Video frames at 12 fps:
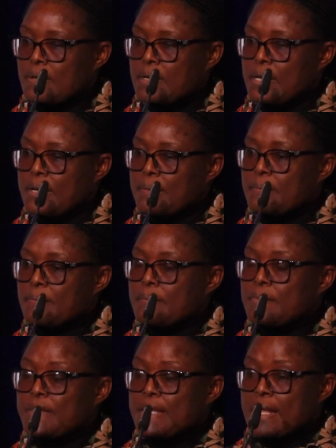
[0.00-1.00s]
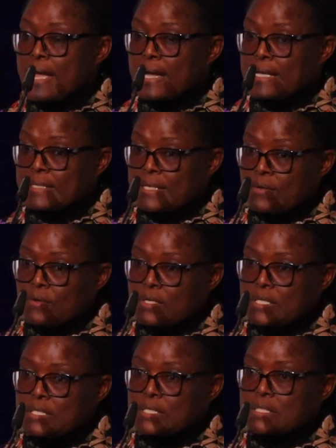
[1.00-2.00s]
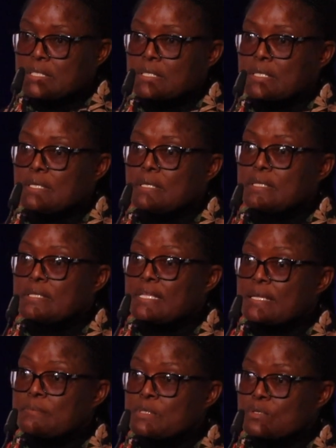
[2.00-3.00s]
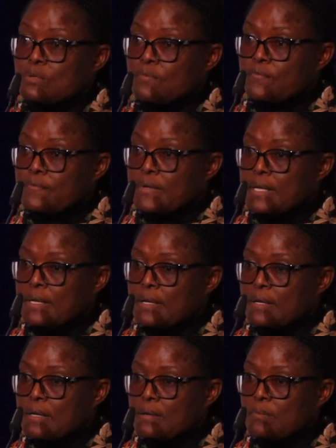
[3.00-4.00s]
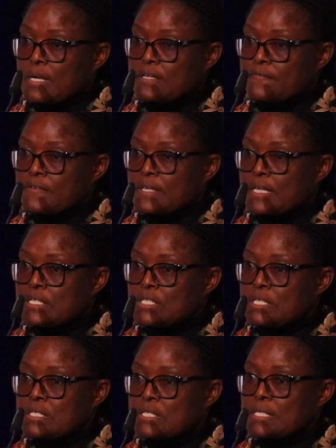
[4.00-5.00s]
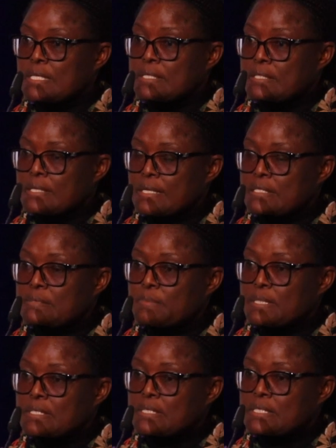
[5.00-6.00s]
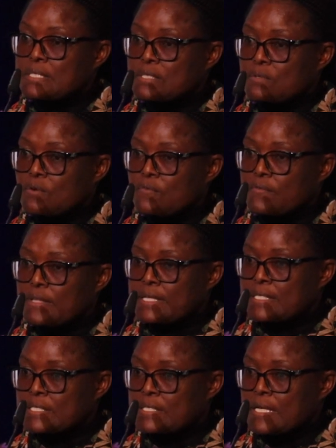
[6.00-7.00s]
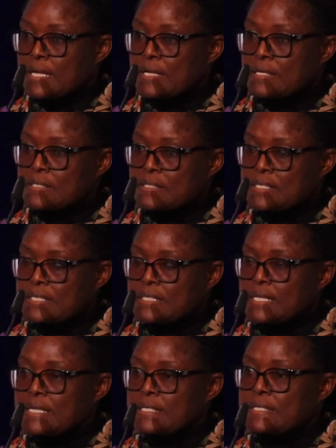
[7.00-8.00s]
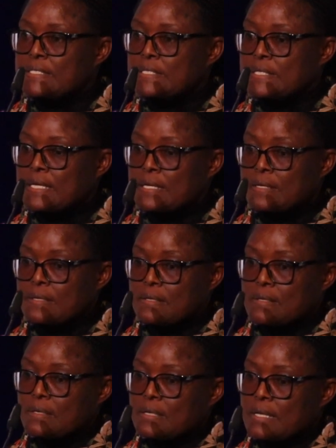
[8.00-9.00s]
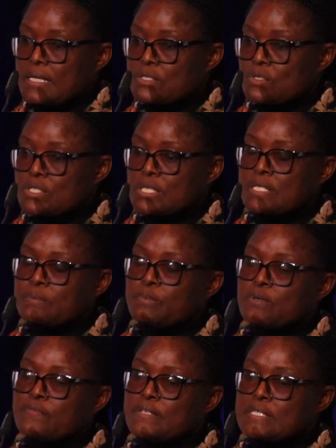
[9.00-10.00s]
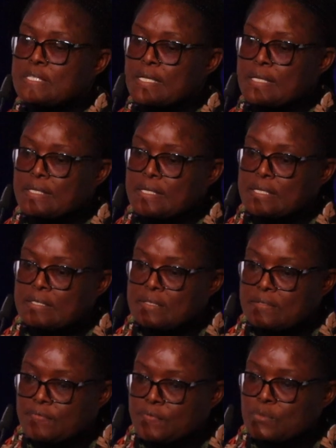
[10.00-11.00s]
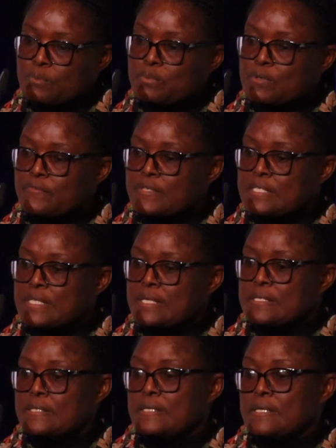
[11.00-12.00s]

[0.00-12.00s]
There are categories in terms of qualifications and expertise of lecturer, senior lecturer, associate professor, and full professor.